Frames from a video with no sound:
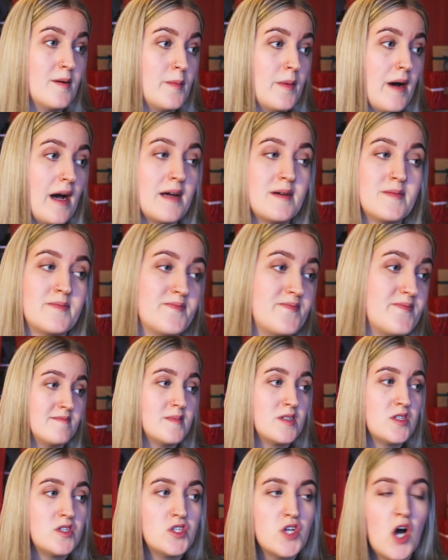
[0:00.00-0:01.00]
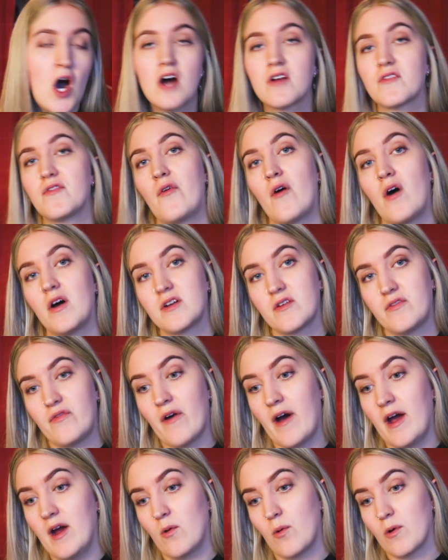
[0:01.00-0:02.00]
I'm not fond of
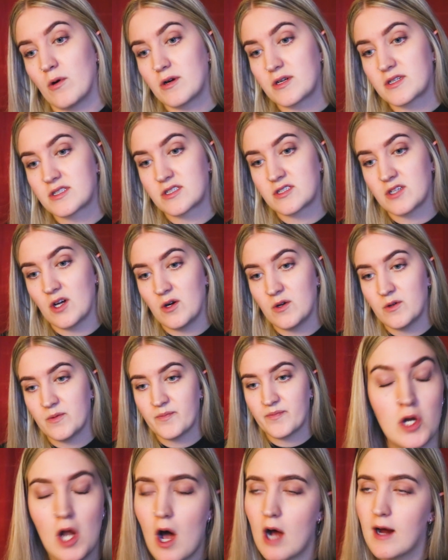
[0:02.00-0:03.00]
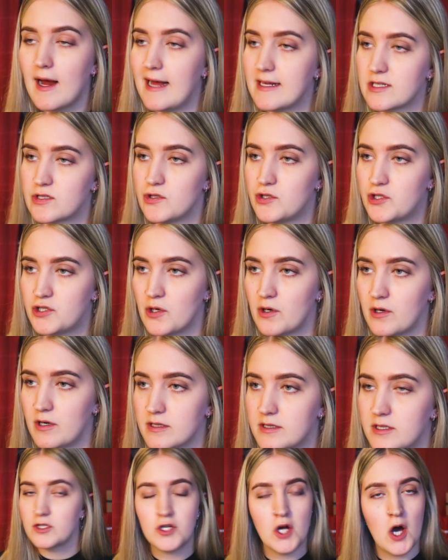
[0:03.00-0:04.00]
fireworks, so long answer
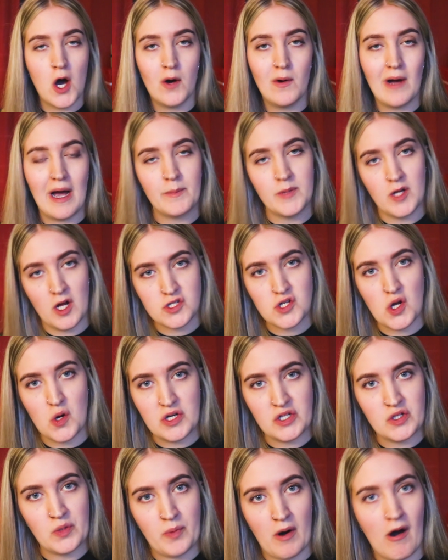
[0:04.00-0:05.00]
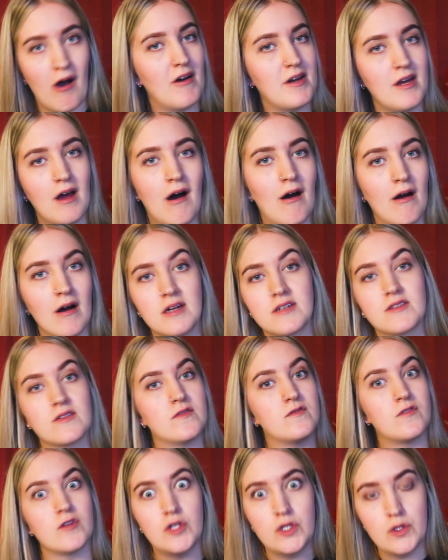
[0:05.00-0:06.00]
short, no, I'm not going to party hard
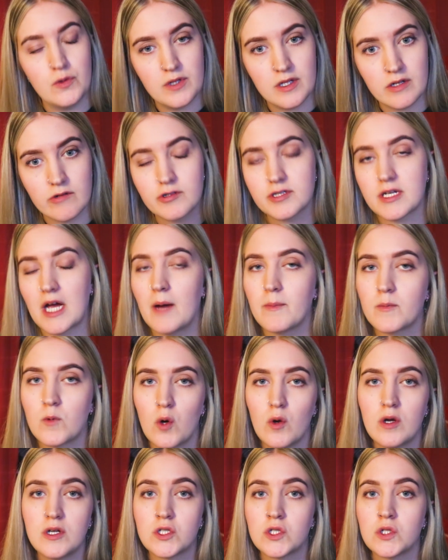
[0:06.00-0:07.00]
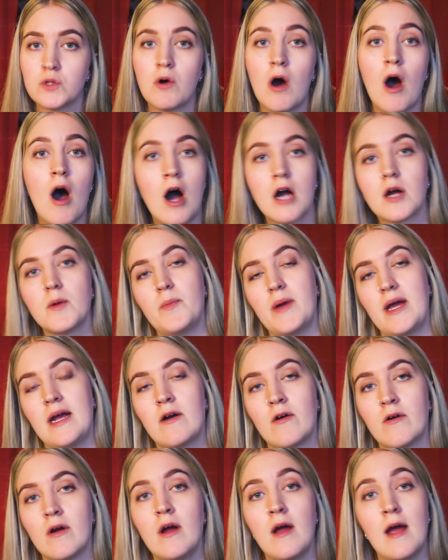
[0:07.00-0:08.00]
for New Year's. I'm going to hug
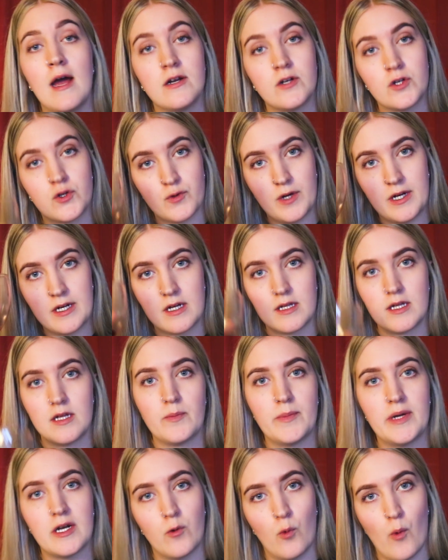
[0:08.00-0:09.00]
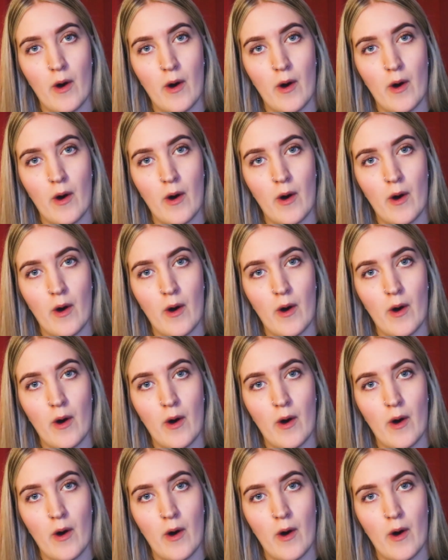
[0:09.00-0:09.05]
Bear and drink a little bit of